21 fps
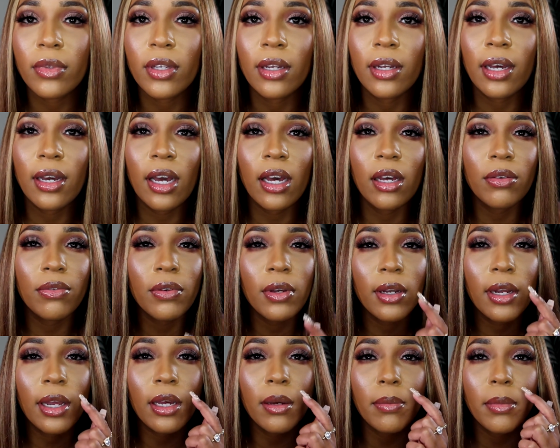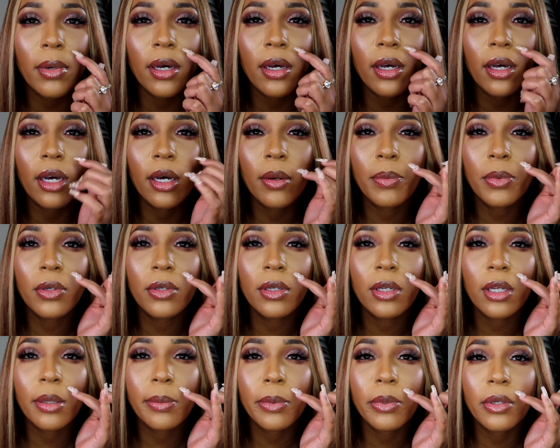Like, I feel like my upper
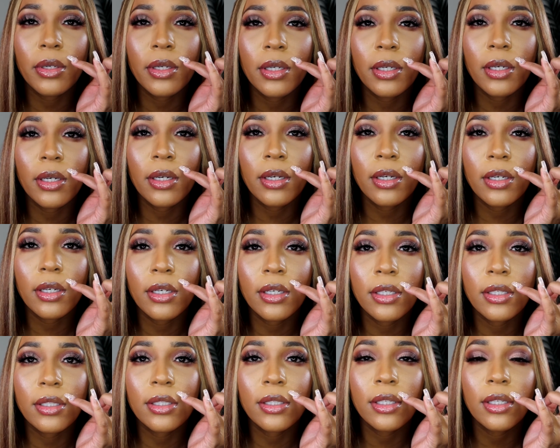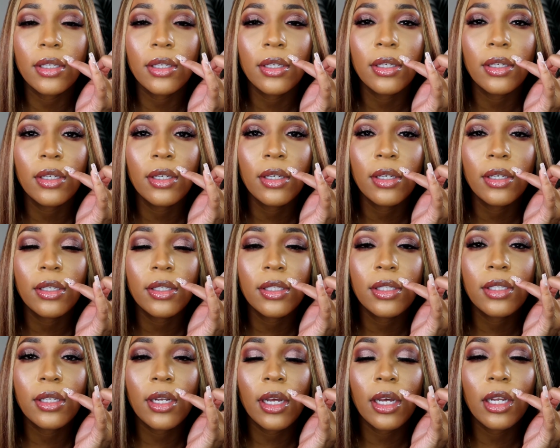lip on here is
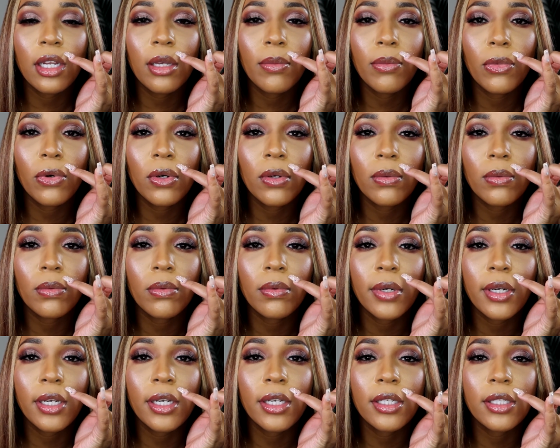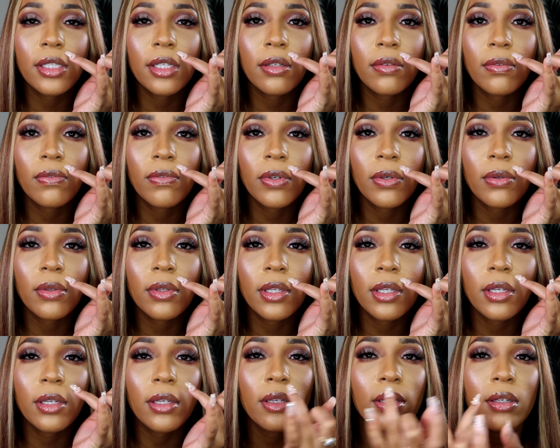slightly more raised and filled
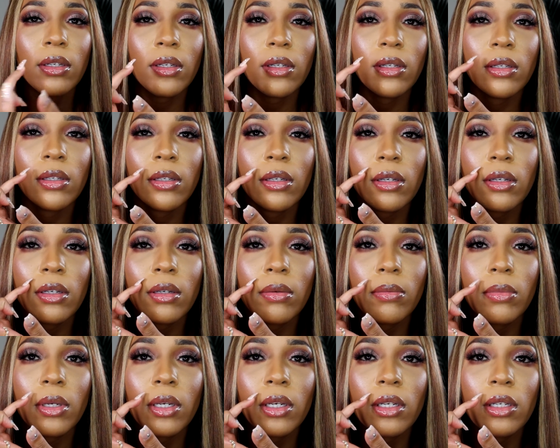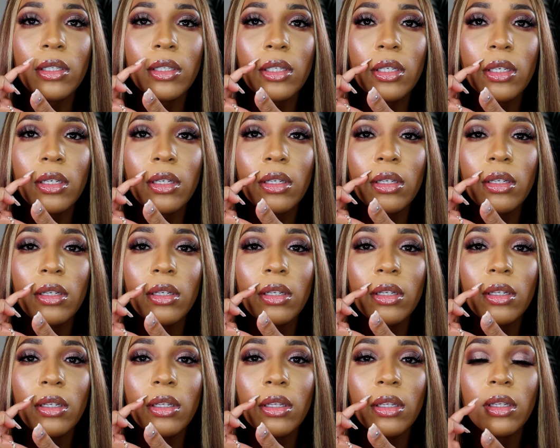in compared to
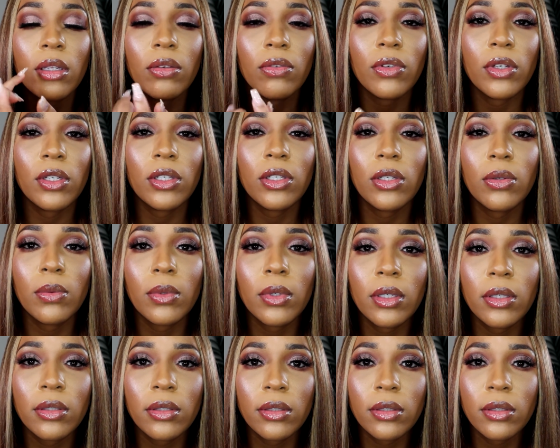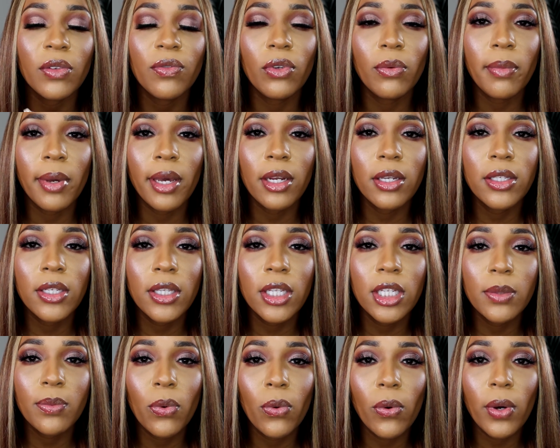the Fenty one. If you made it to
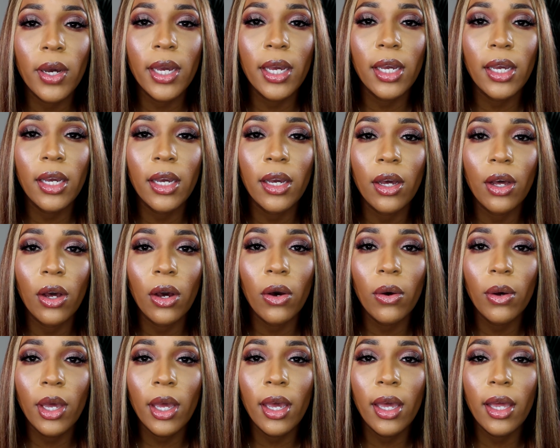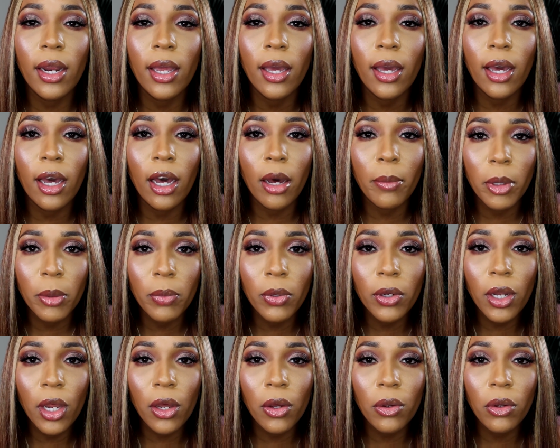this point, go ahead and comment
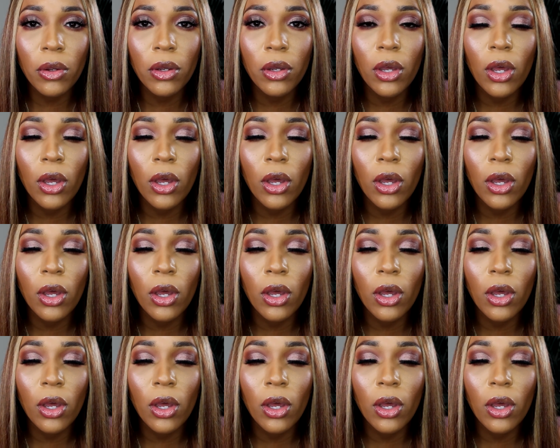below.